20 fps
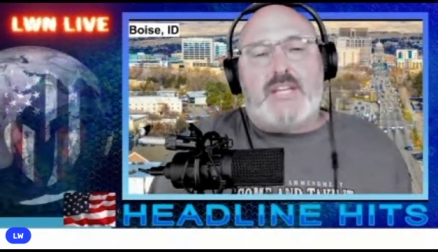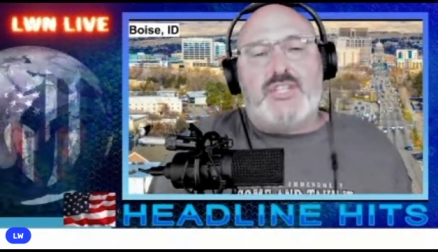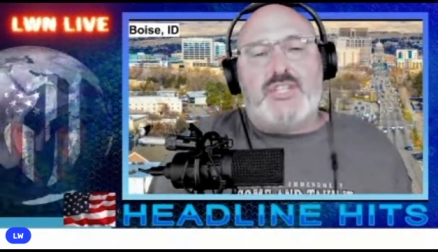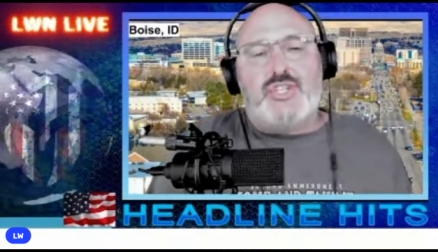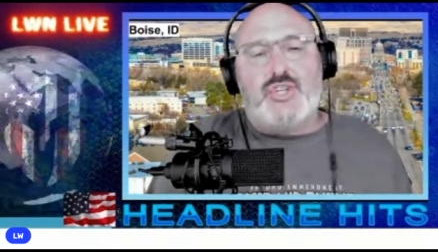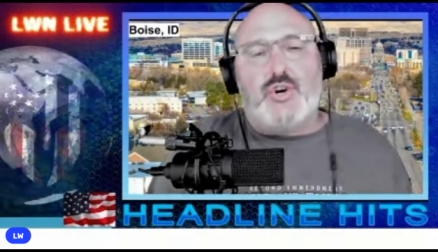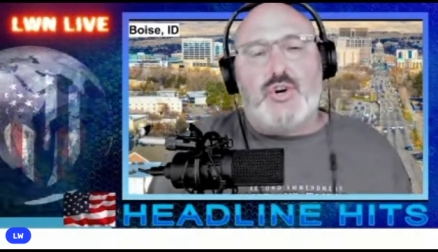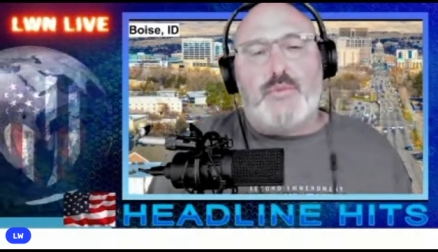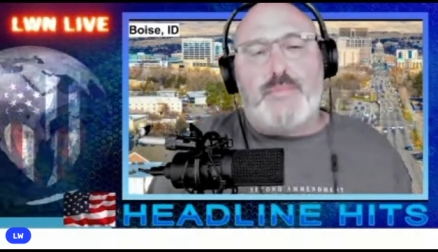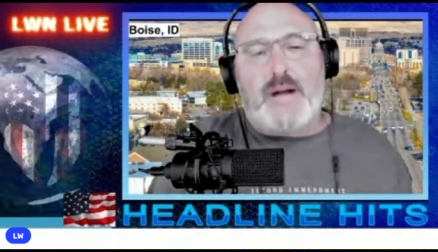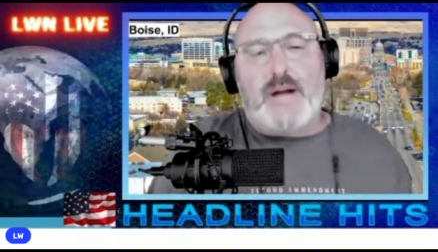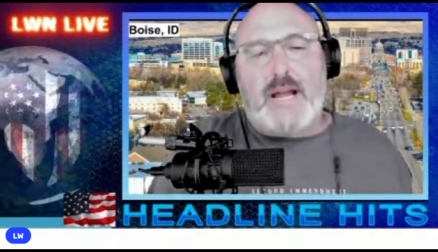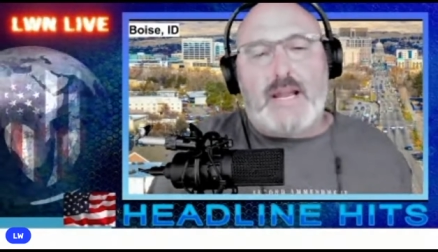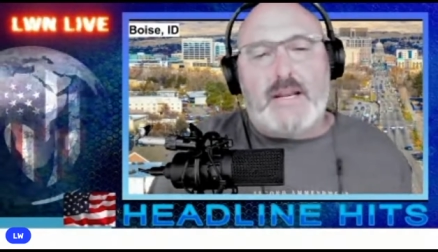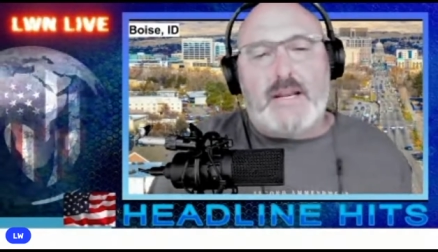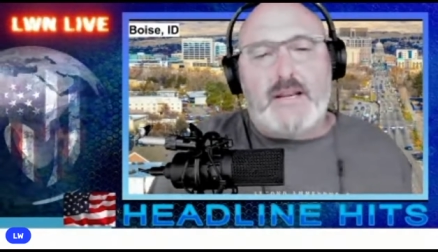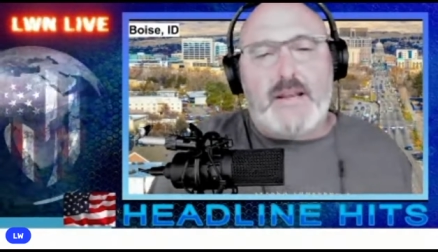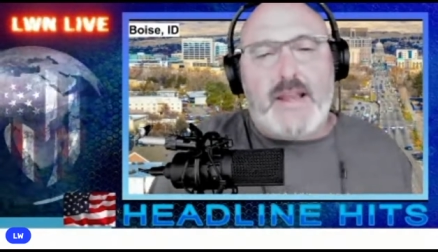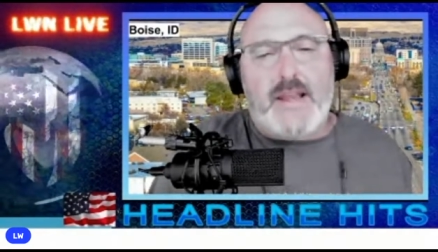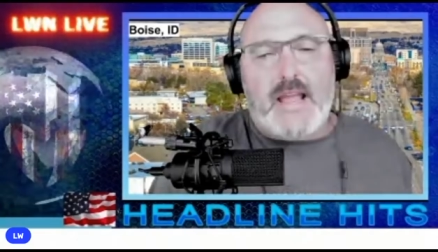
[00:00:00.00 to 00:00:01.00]
And Joe
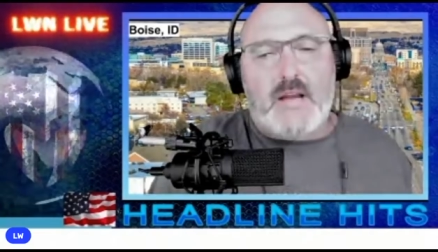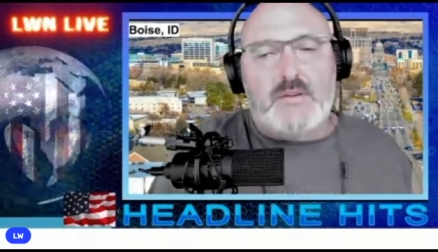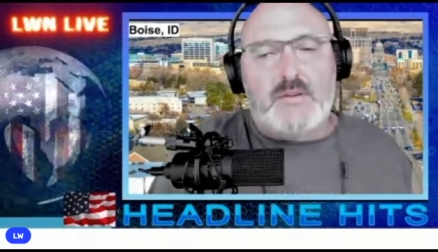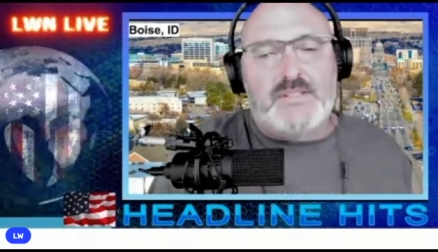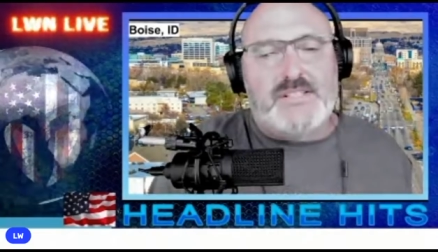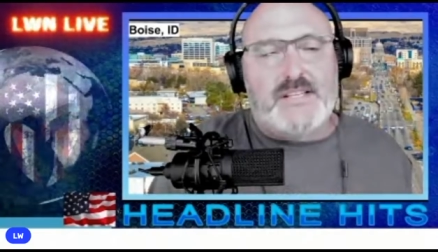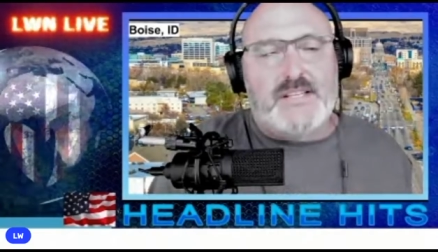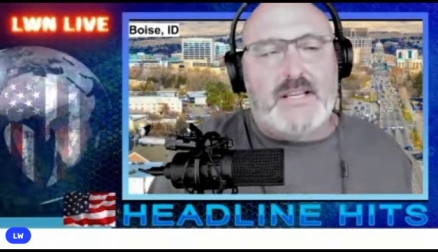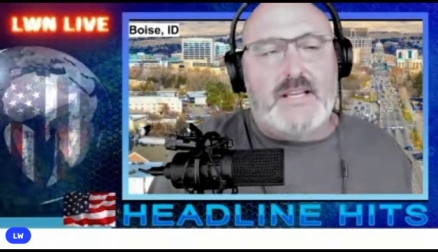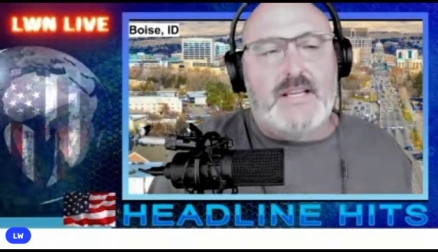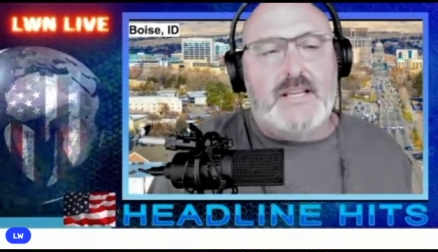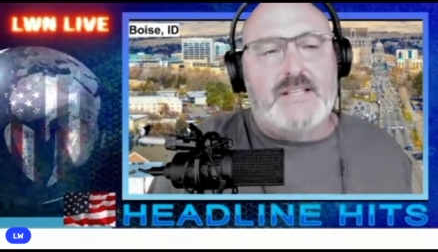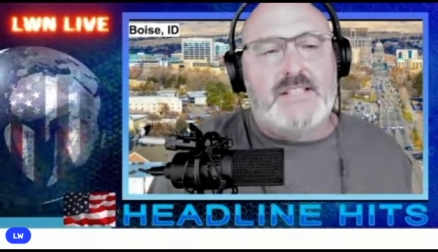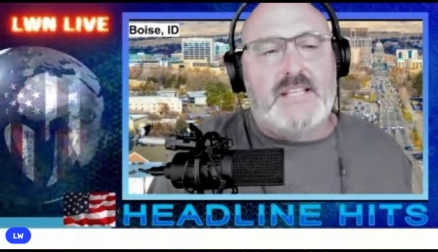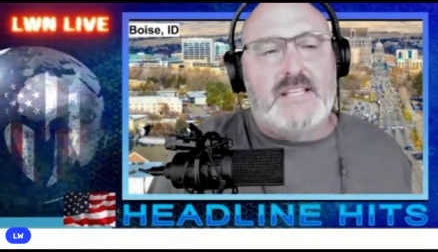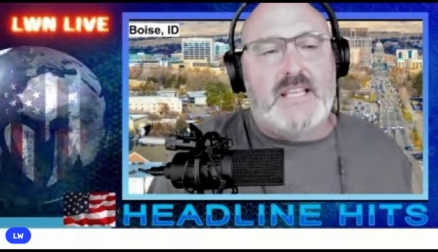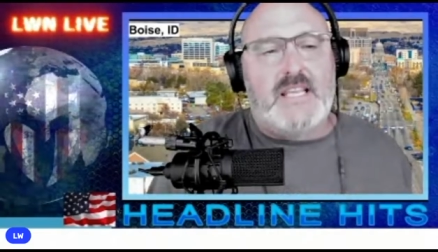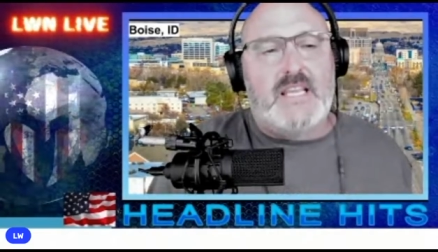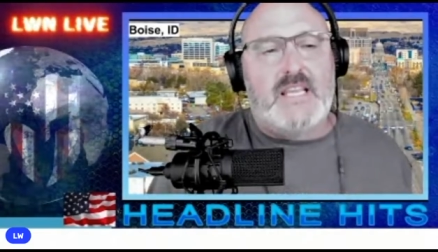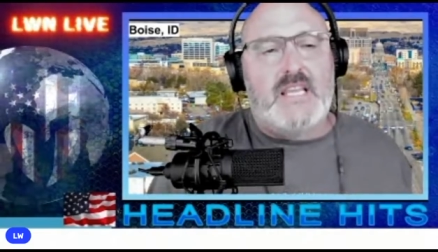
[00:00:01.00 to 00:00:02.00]
Biden now says
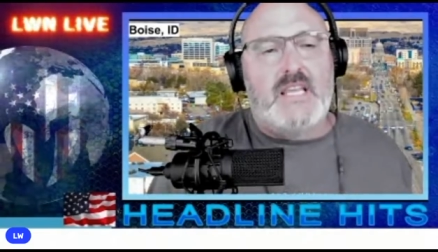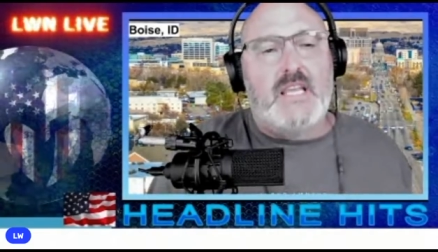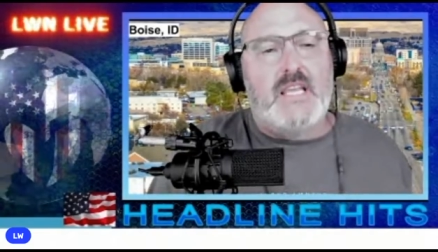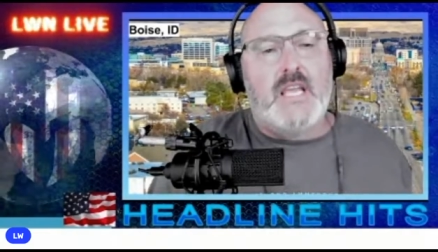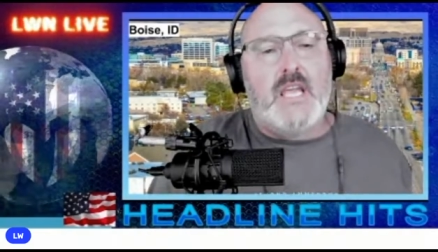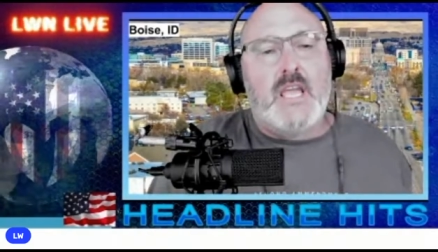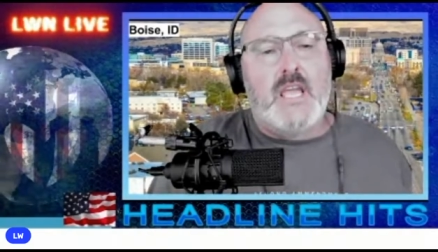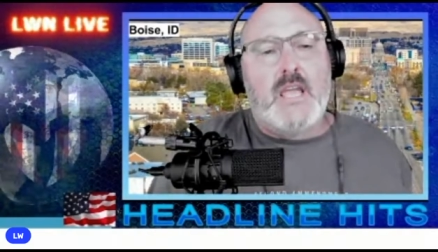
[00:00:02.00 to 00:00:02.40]
he